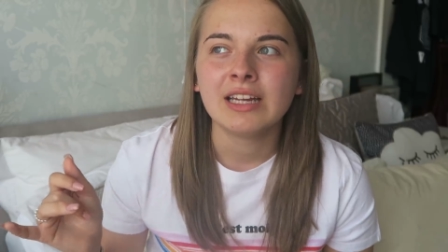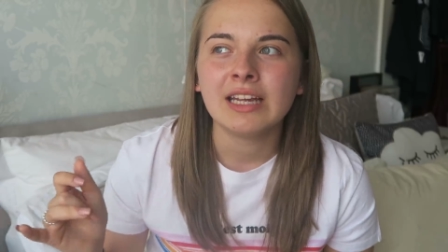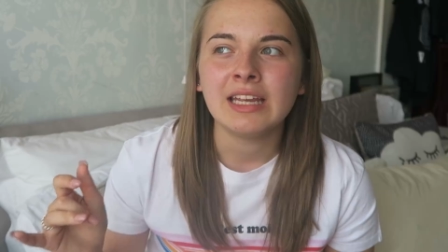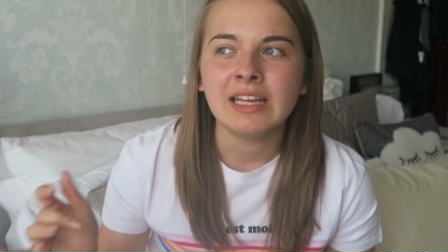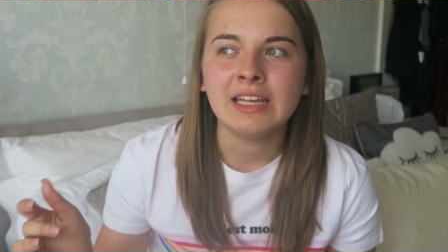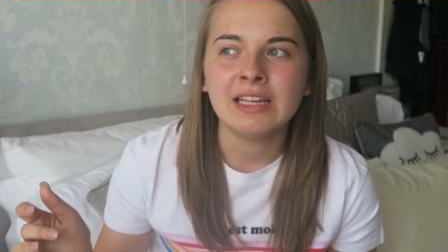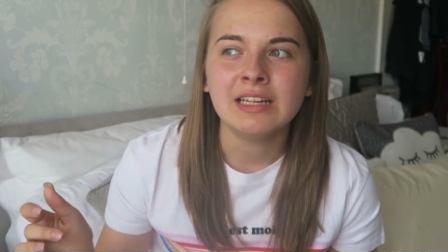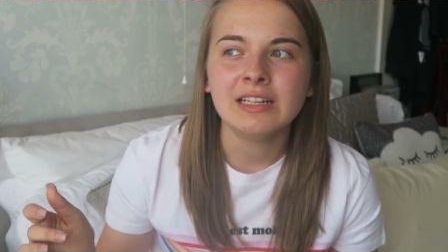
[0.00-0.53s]

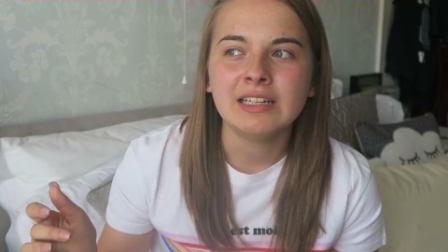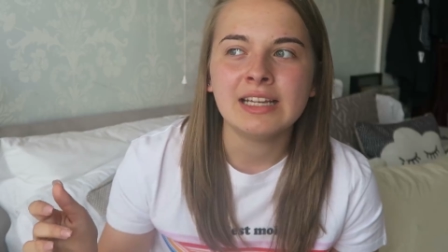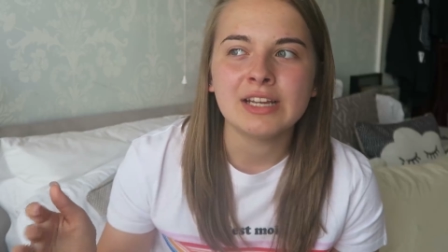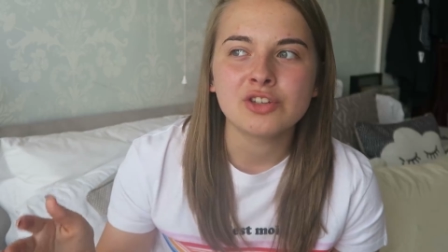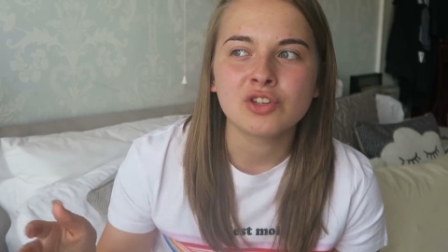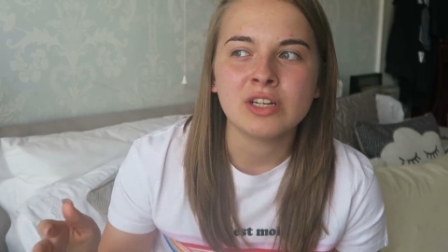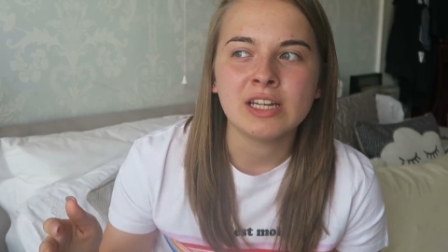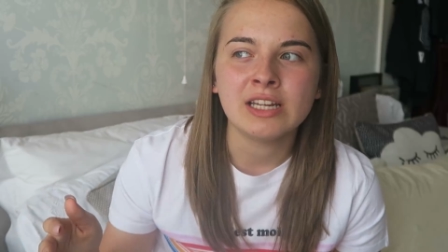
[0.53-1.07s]
he
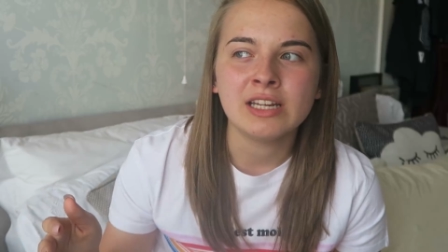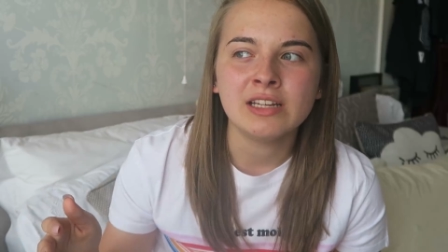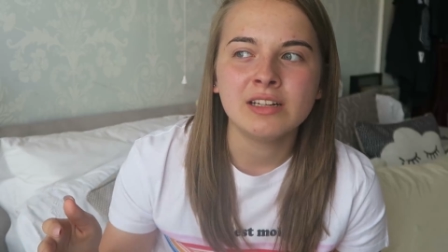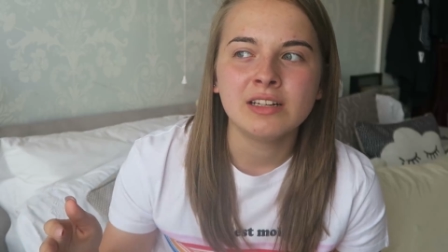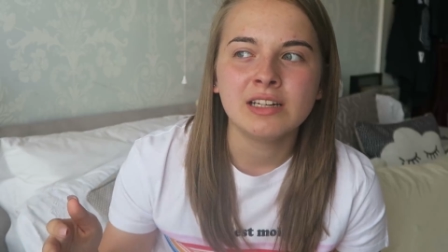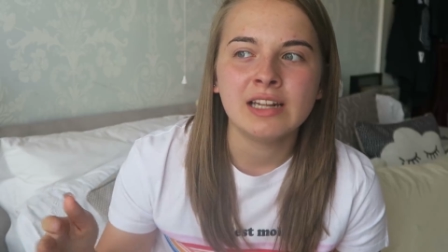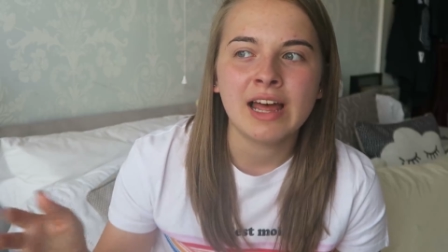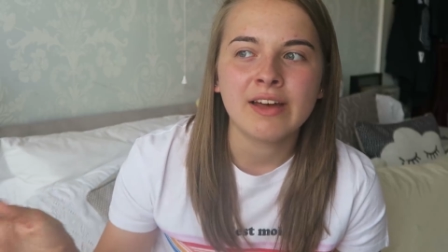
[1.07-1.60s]

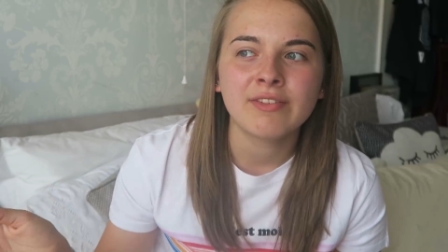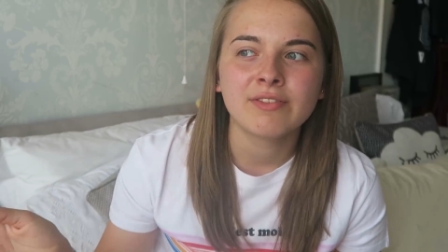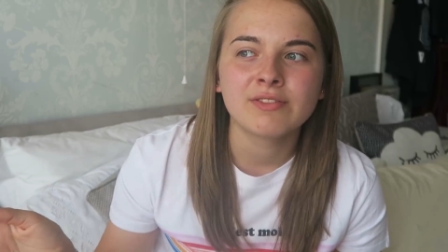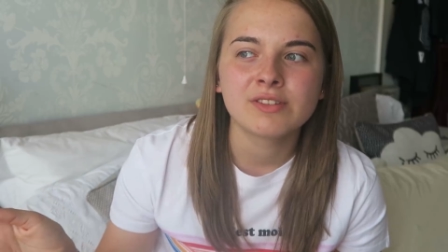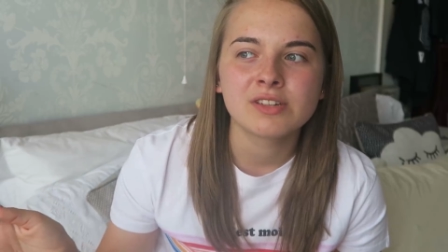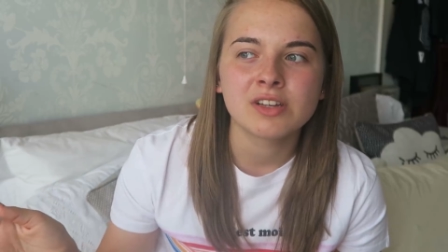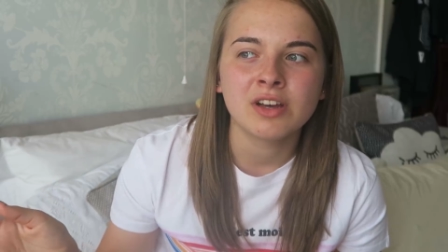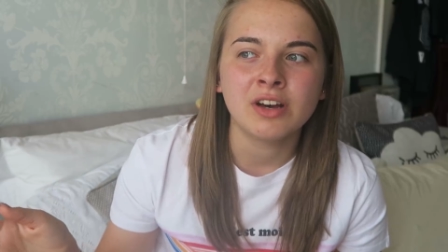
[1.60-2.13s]
literally
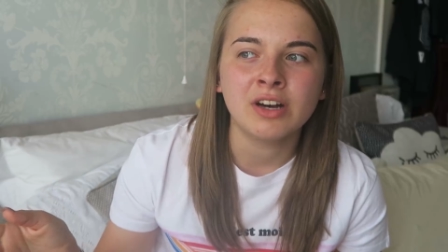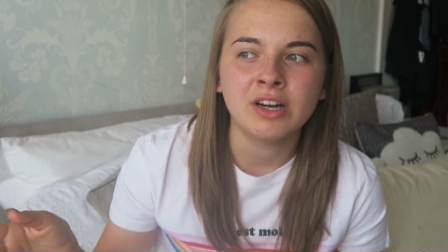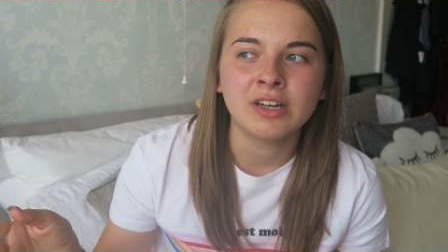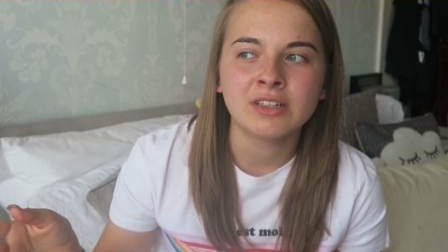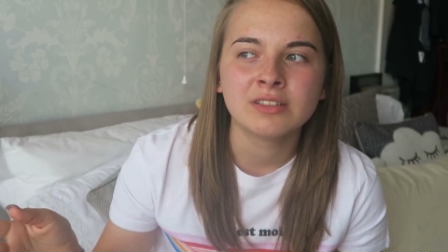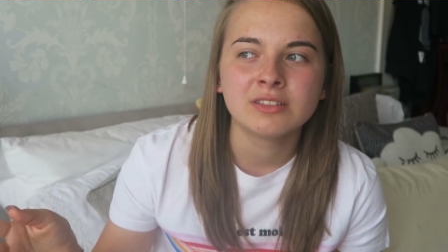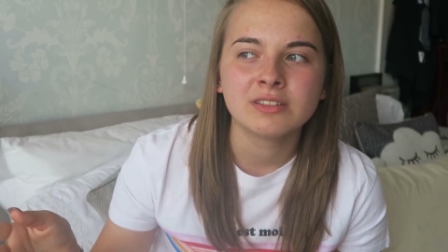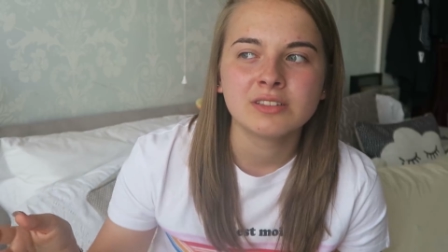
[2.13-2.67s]
left
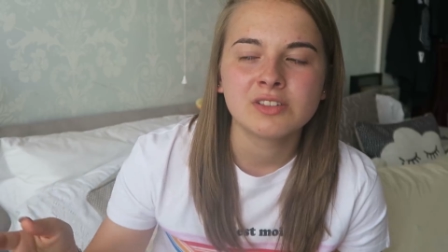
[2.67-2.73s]
her